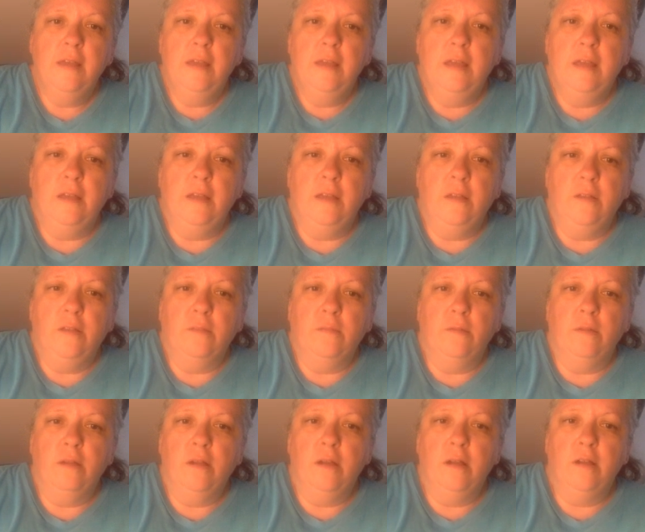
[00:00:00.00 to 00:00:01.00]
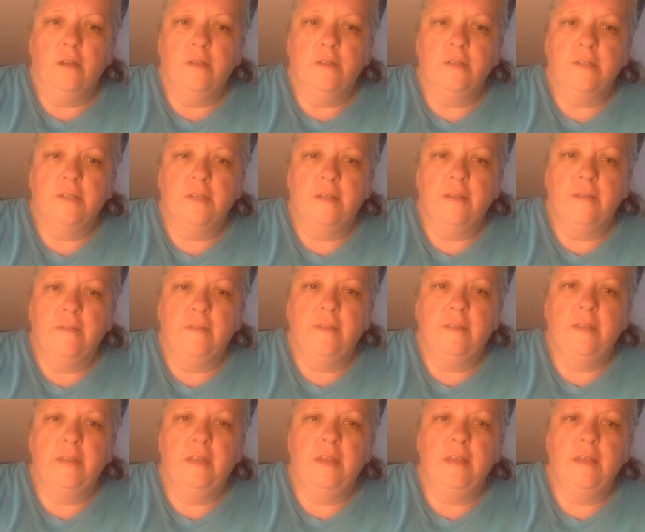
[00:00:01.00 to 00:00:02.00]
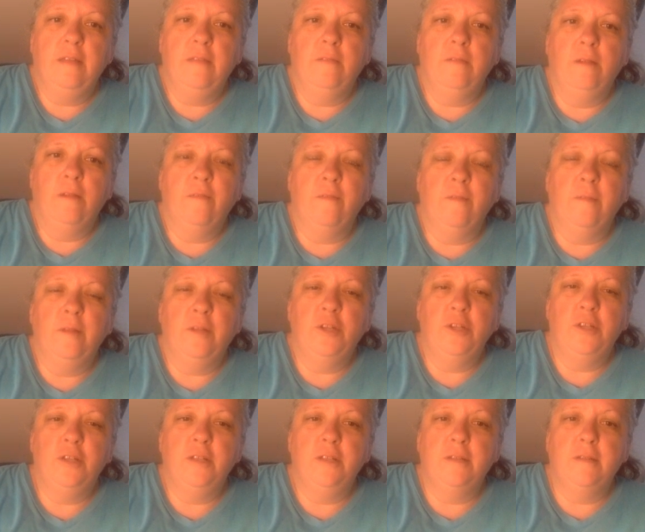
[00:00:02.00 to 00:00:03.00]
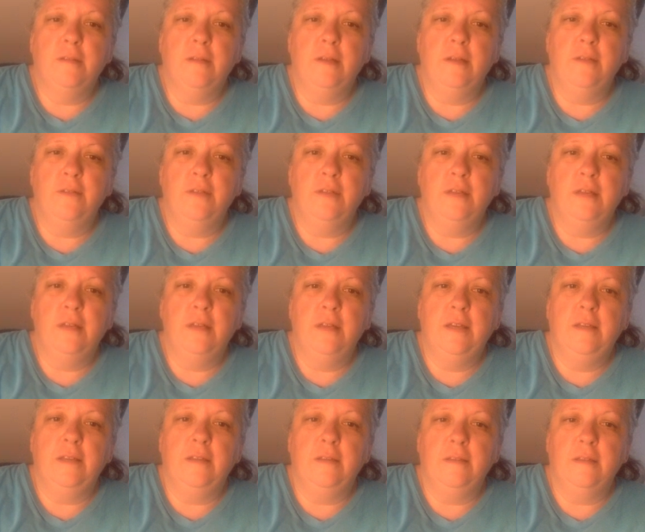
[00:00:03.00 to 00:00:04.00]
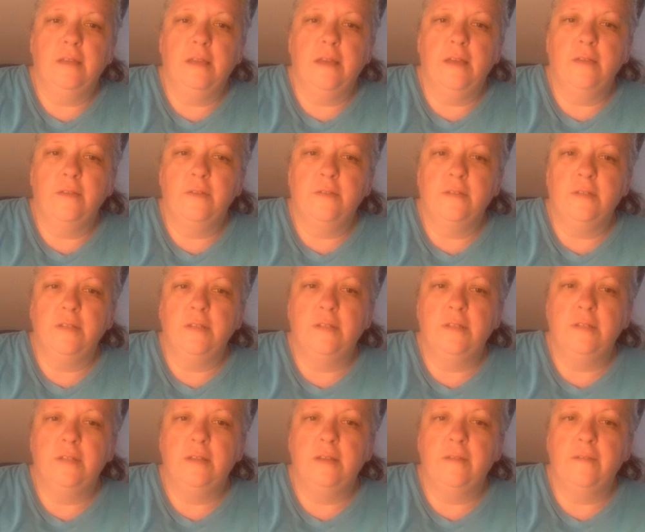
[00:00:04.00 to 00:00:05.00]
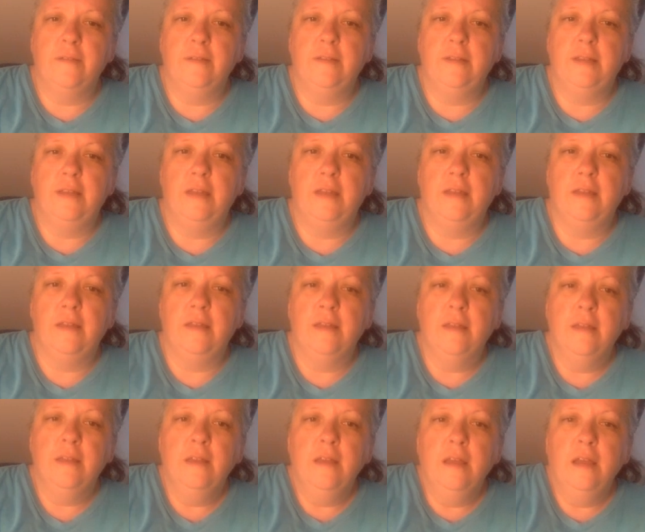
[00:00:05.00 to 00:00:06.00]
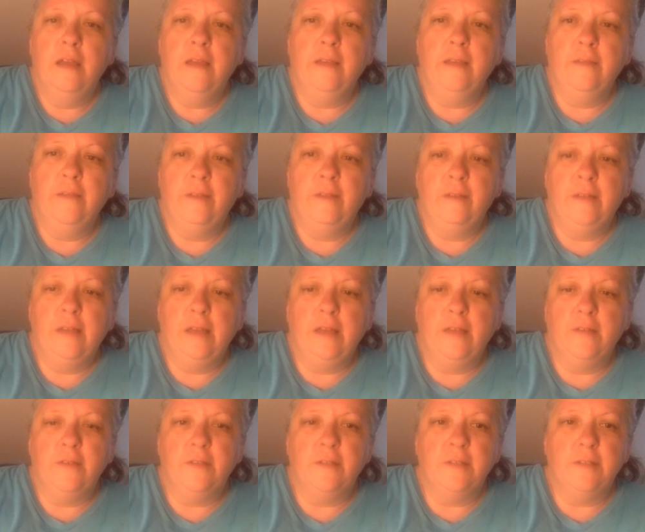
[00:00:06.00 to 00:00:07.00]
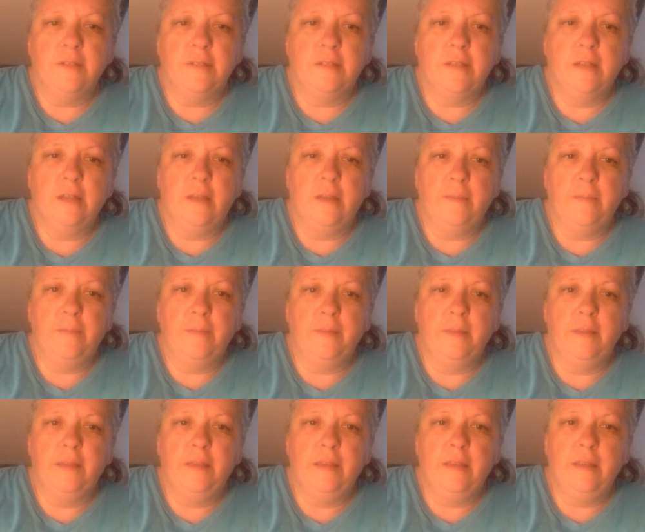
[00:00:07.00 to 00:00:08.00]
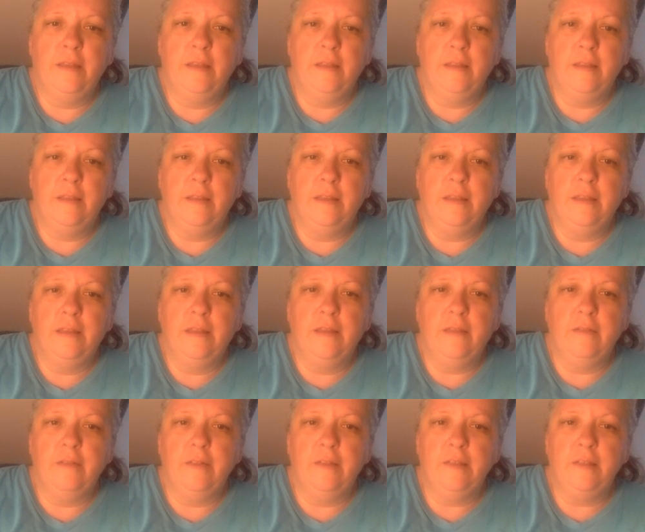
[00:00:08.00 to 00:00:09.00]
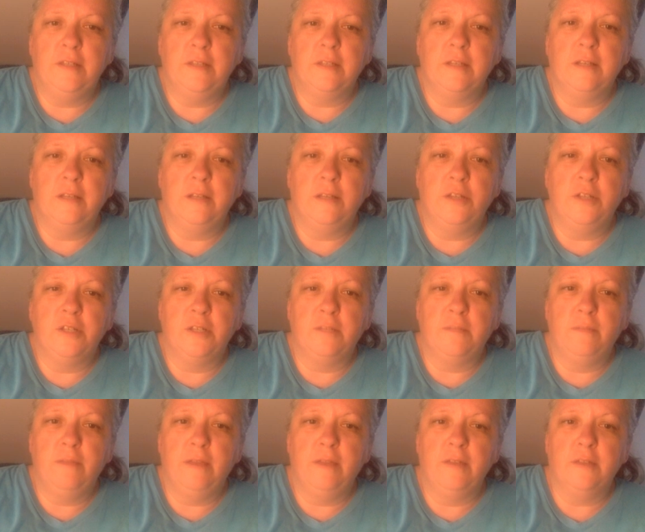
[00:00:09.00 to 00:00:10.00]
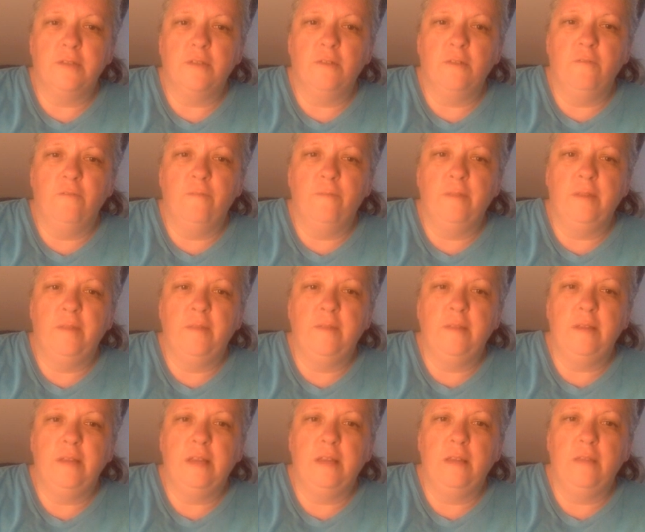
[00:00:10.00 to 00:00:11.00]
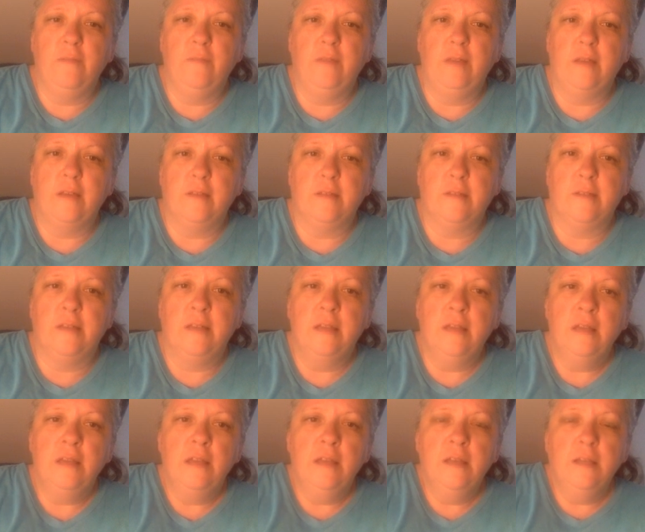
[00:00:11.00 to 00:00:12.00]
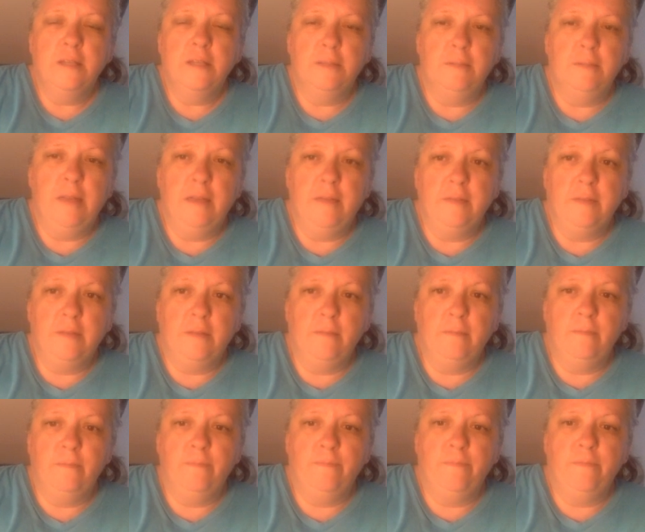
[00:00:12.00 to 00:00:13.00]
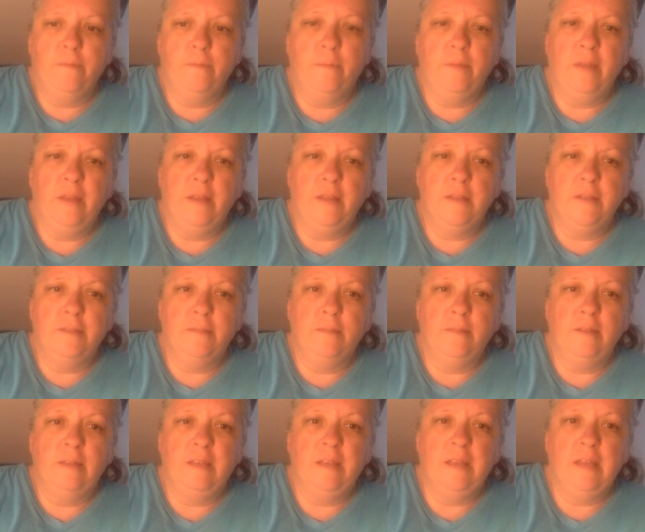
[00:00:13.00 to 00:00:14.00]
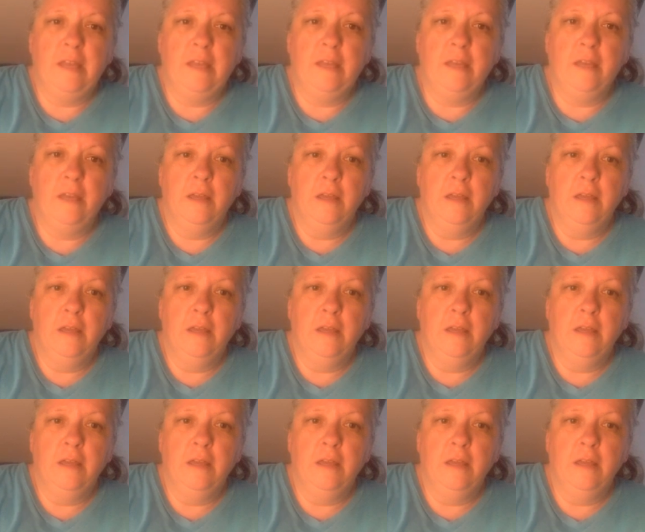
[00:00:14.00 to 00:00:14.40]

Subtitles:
And all the rocks and everything, rock formations around it, and all the houses and everything. I love how the houses in out east, not just in Vegas Cove, but even in Halifax, some of the houses are painted some really like